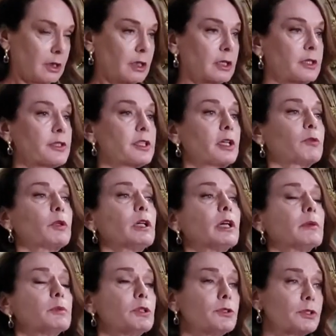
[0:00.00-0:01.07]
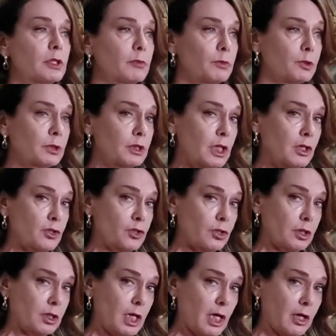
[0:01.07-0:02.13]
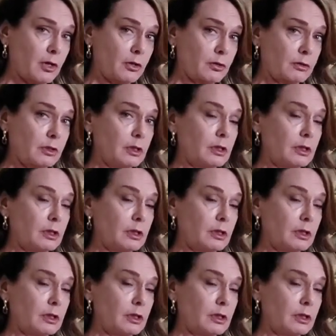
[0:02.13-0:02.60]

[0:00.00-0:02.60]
you could say, well, I'm using more tension now